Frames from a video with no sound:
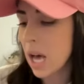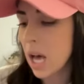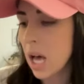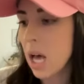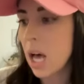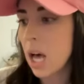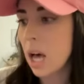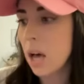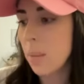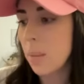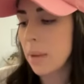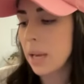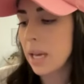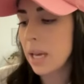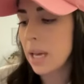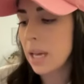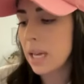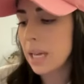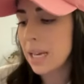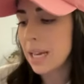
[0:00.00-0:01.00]

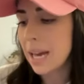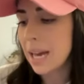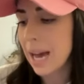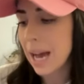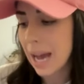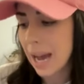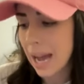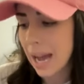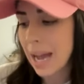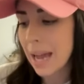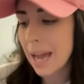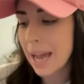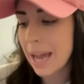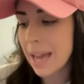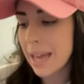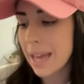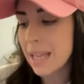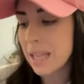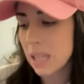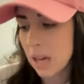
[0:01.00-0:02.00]

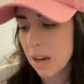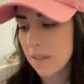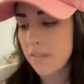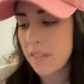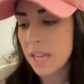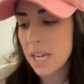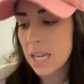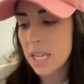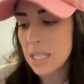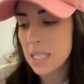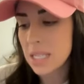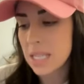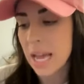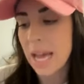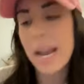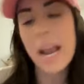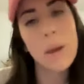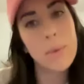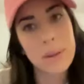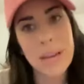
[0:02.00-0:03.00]
I love this
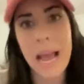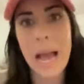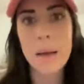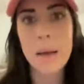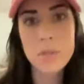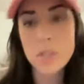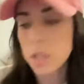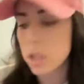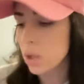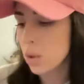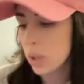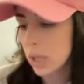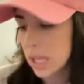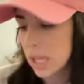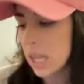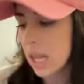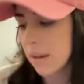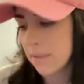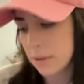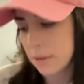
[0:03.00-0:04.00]
and I would absolutely
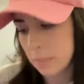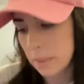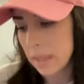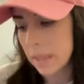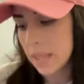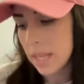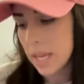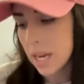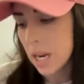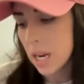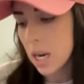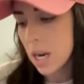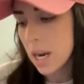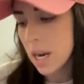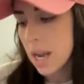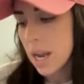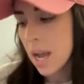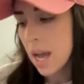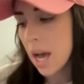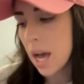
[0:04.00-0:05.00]
love to be there.
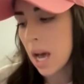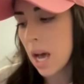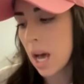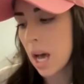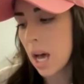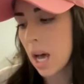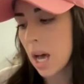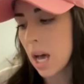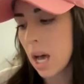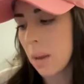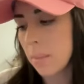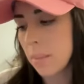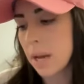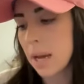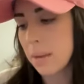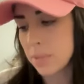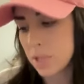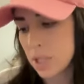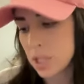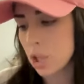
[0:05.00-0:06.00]

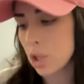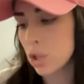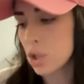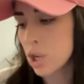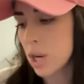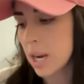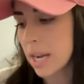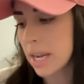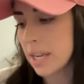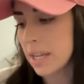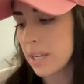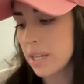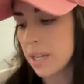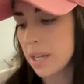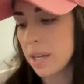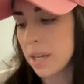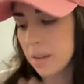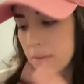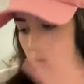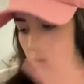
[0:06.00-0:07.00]
I'm still trying
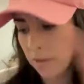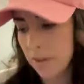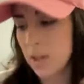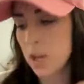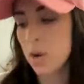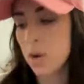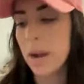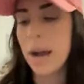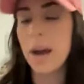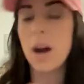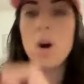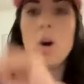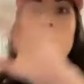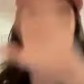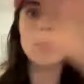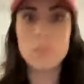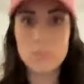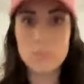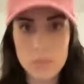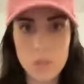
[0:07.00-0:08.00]
to figure
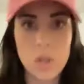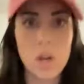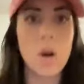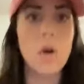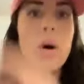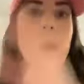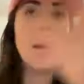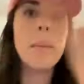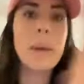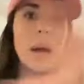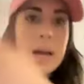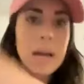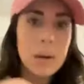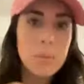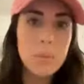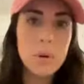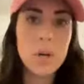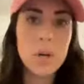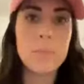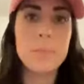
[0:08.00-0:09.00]
out, I'm not going
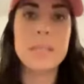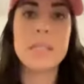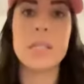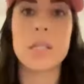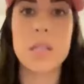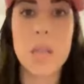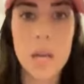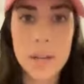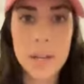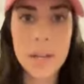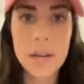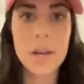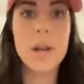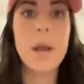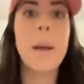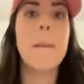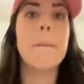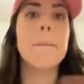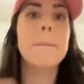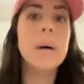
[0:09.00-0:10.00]
to put her business on there,
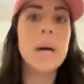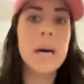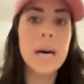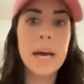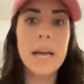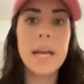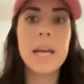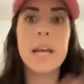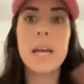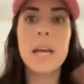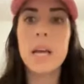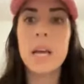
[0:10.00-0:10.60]
but